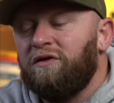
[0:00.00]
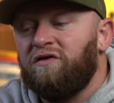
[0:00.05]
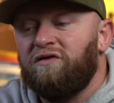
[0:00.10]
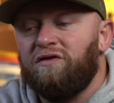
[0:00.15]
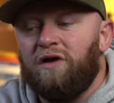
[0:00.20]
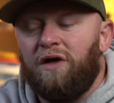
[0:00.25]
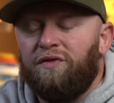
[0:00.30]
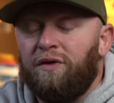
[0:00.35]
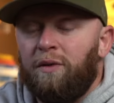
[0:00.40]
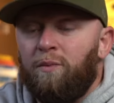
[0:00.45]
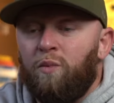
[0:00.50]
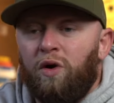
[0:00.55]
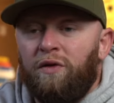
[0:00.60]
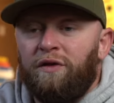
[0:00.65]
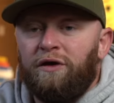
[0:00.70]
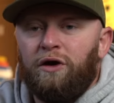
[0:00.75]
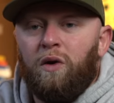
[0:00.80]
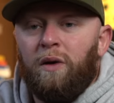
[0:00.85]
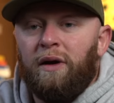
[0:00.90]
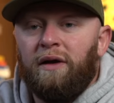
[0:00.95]
There's nothing more
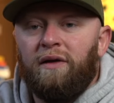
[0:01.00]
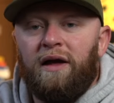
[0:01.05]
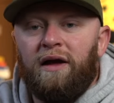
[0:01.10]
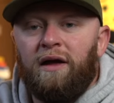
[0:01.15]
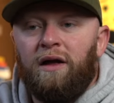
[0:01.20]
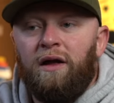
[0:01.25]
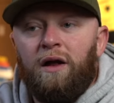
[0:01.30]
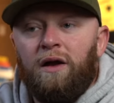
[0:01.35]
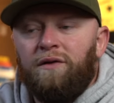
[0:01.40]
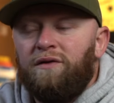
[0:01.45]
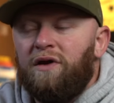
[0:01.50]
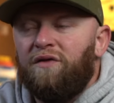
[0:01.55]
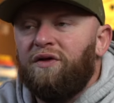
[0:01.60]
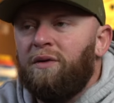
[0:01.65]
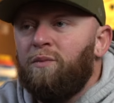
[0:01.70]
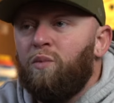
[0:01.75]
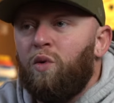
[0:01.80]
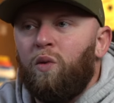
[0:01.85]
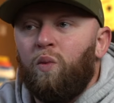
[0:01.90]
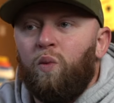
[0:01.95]
than going like
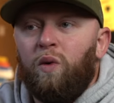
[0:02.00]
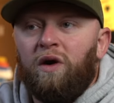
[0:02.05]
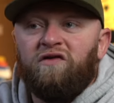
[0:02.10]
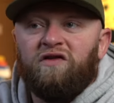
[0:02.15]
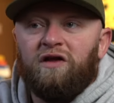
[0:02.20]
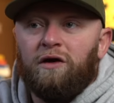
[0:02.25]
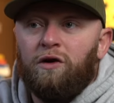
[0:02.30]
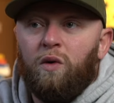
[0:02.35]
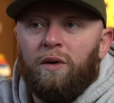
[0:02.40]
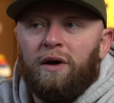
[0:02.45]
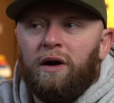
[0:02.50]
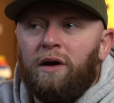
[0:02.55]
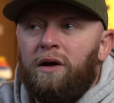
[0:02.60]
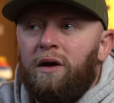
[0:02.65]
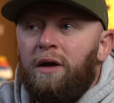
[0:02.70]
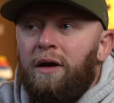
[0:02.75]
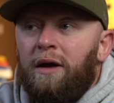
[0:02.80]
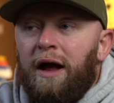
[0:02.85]
nothing more worse than going